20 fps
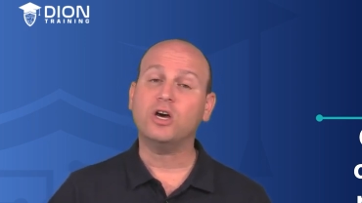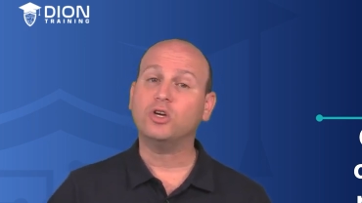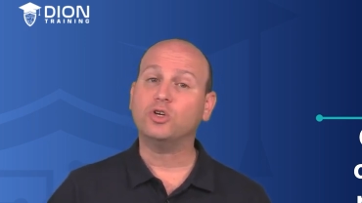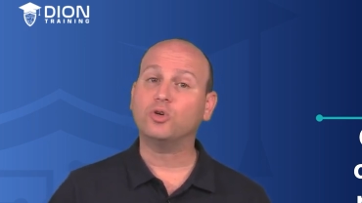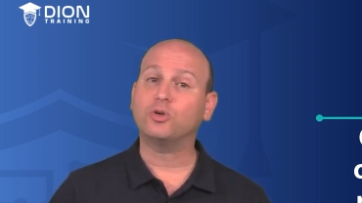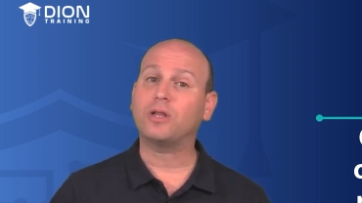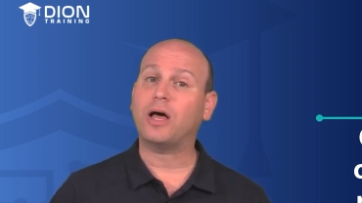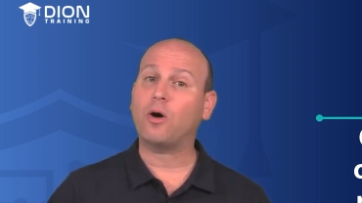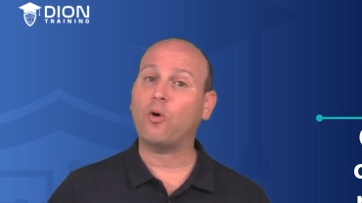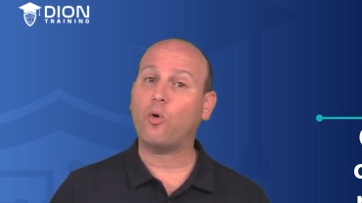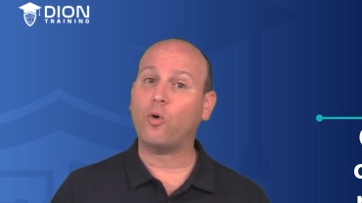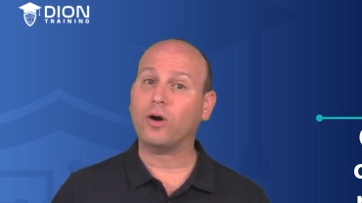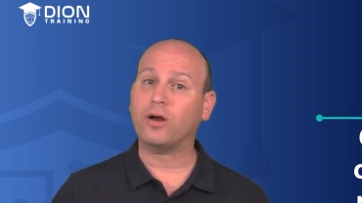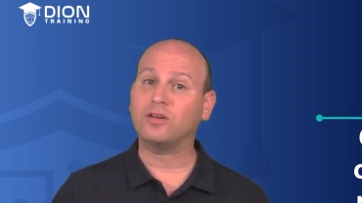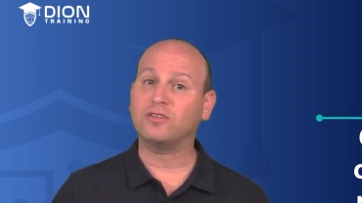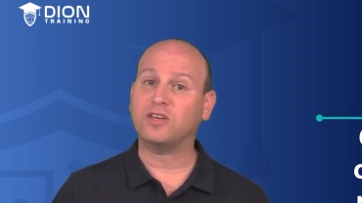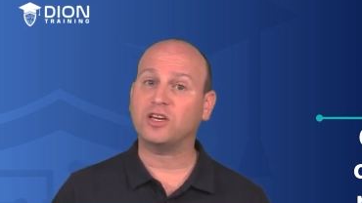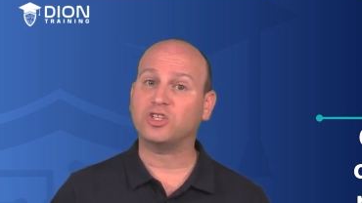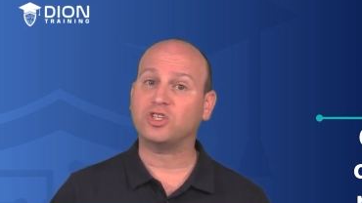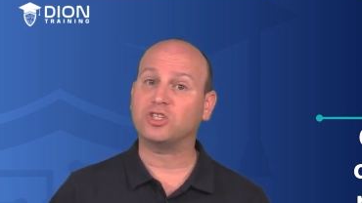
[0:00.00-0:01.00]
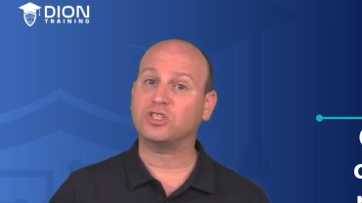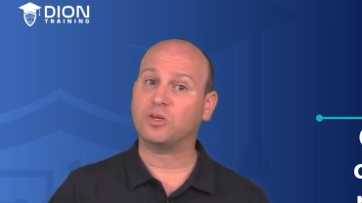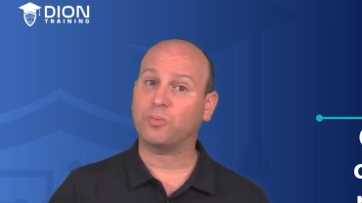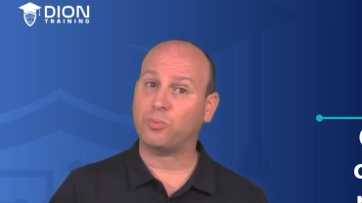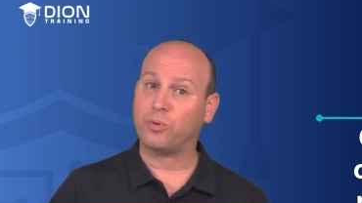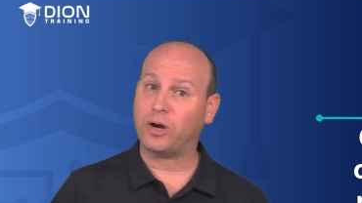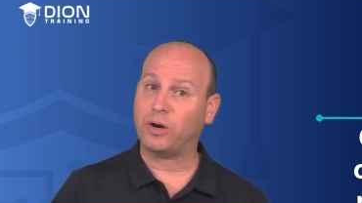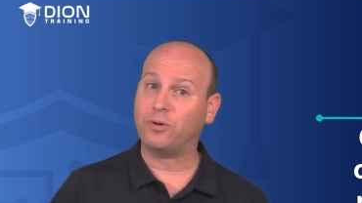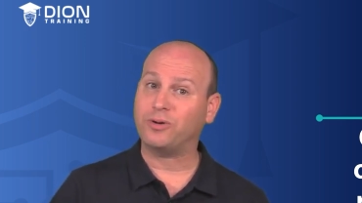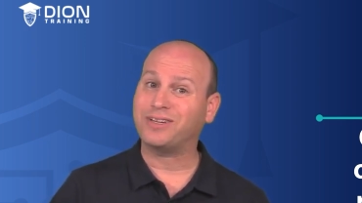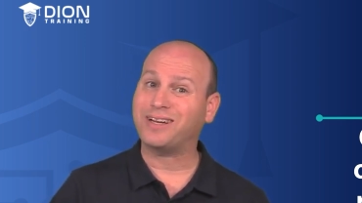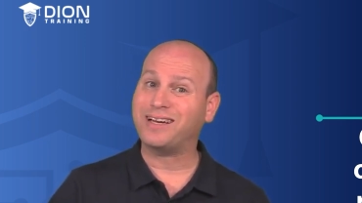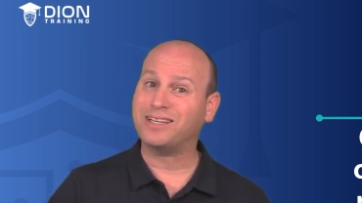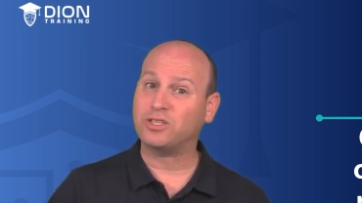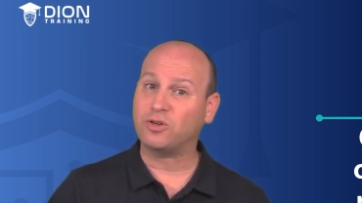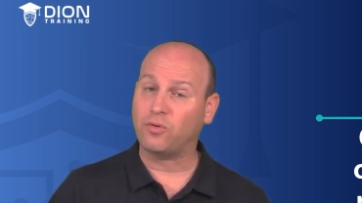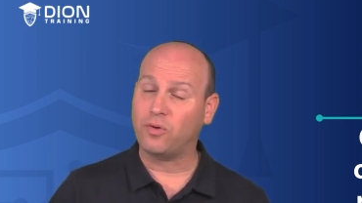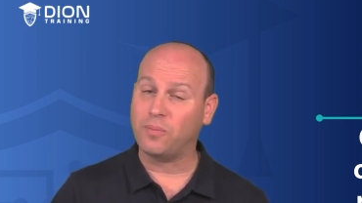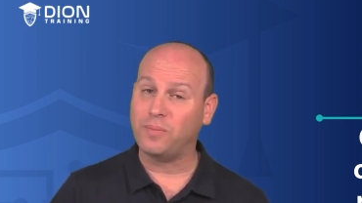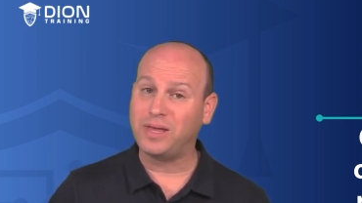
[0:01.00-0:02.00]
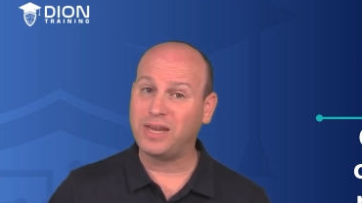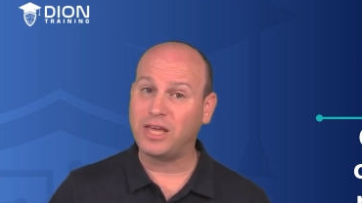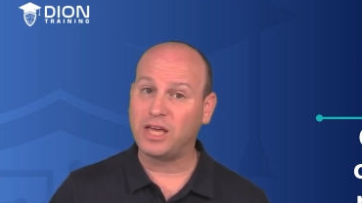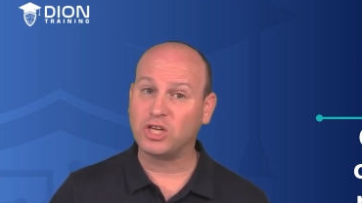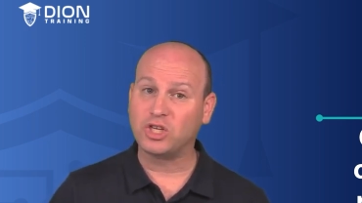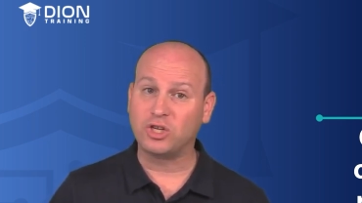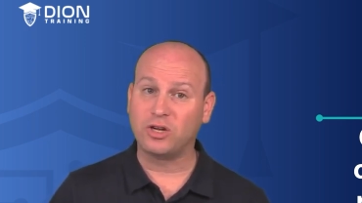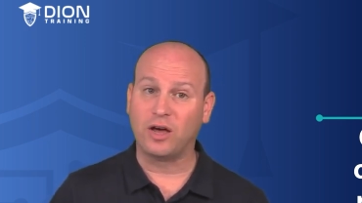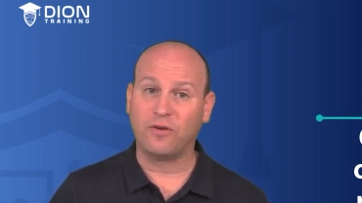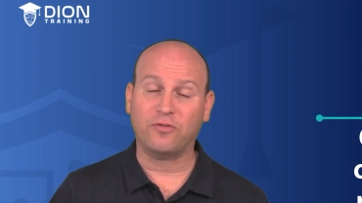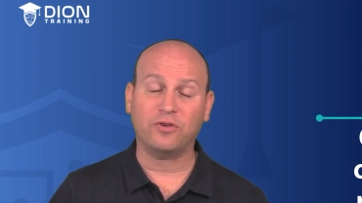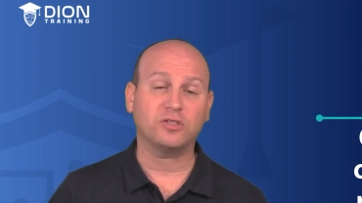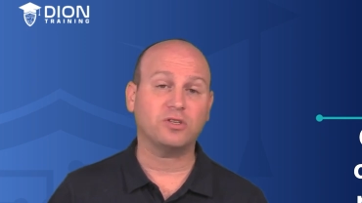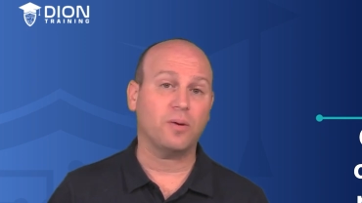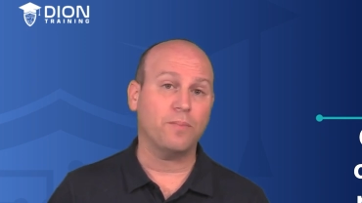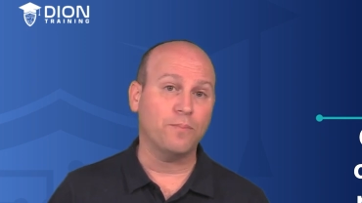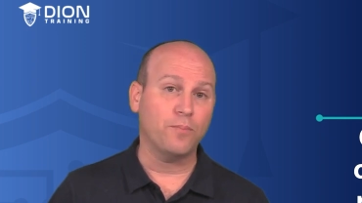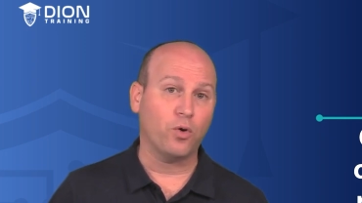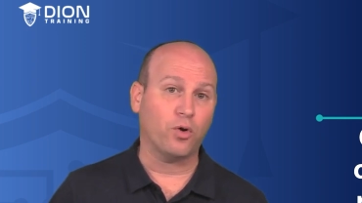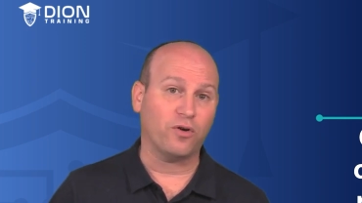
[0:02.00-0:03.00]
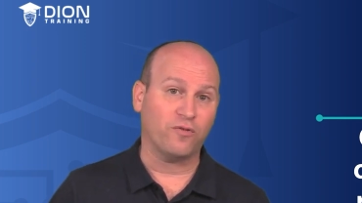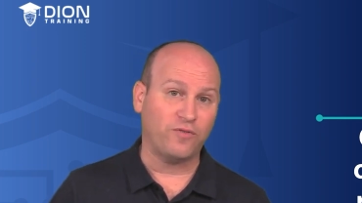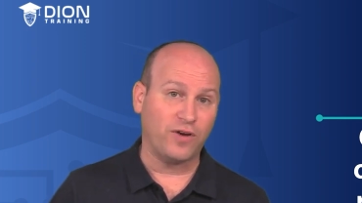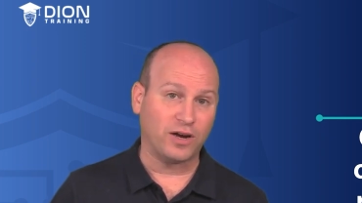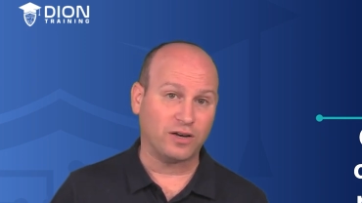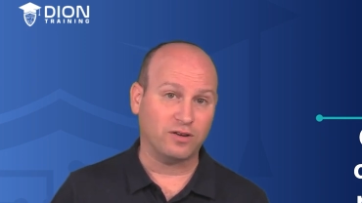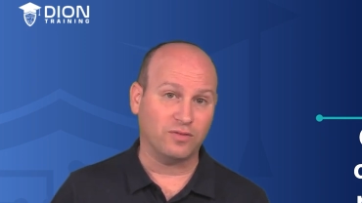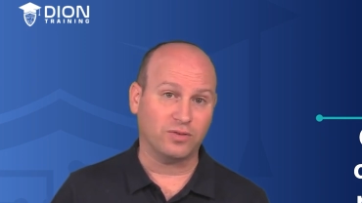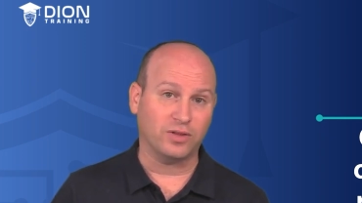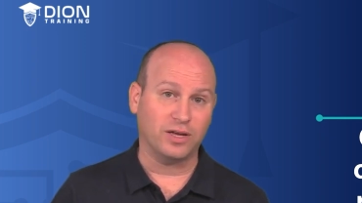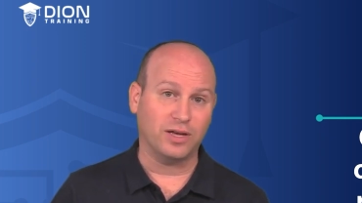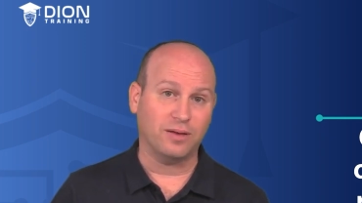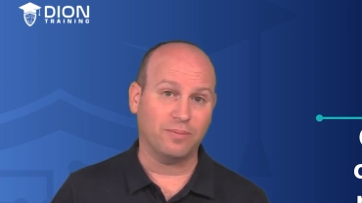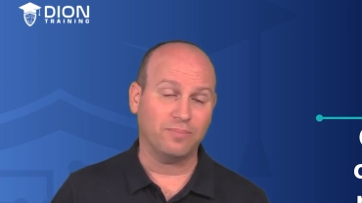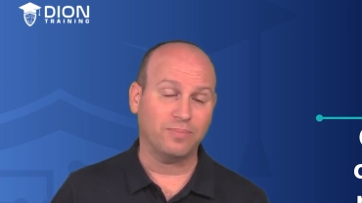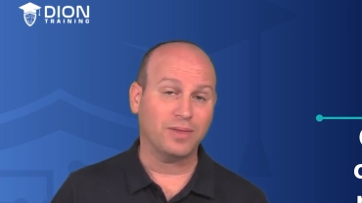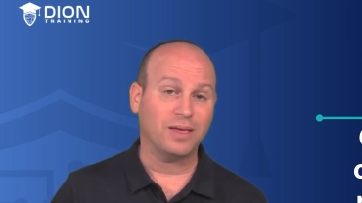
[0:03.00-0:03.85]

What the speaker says: to allow organizations to prioritize their remediation efforts more effectively.